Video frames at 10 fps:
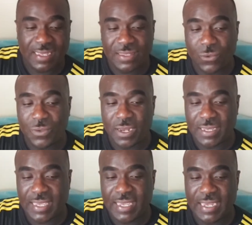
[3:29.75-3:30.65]
Those are the
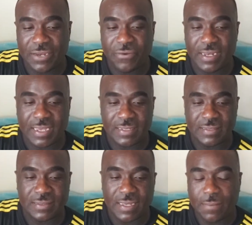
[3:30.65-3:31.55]
key
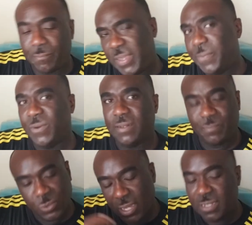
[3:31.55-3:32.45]
ingredients. People will
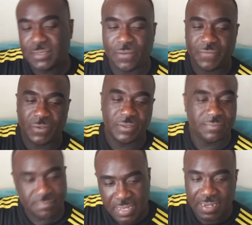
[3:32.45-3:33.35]
put other stuff to
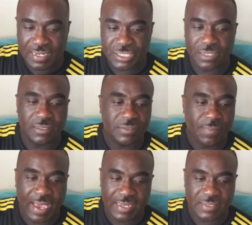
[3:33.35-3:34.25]
add additional
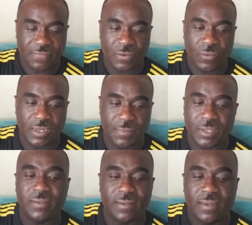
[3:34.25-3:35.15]
spice, if you will,
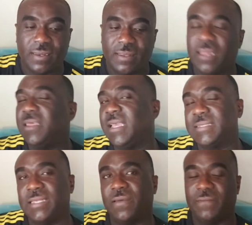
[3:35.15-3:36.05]
but that's the
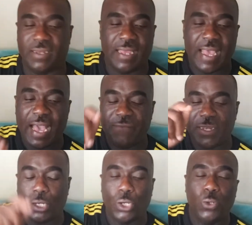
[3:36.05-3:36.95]
essence of it. I've
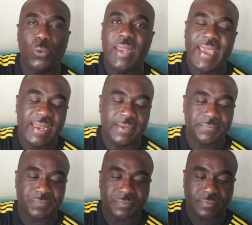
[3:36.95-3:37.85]
included
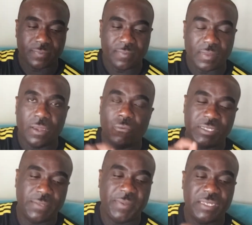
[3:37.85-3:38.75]

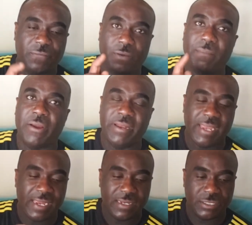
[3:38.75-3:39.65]
recipes for
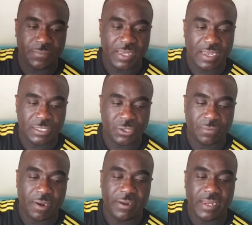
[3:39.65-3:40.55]
marinade, Jamaican jerk
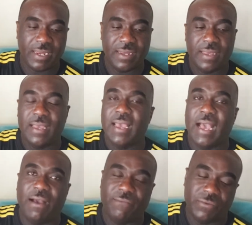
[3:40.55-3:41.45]
marinade. I
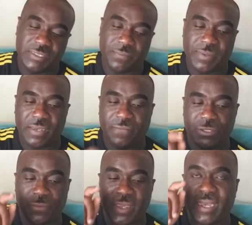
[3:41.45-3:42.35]
have a recipe for
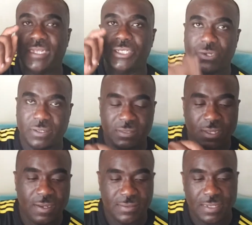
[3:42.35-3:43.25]
Jamaican jerk
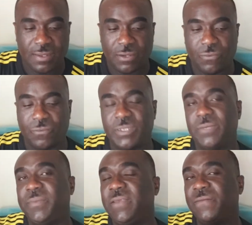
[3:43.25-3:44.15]
sauce, and there's a
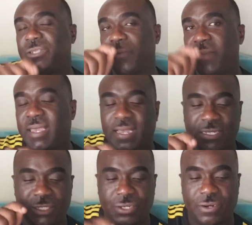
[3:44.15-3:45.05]
recipe for
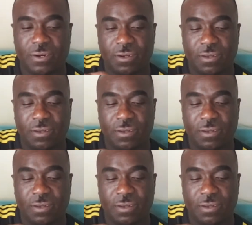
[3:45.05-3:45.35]
Jamaican jerk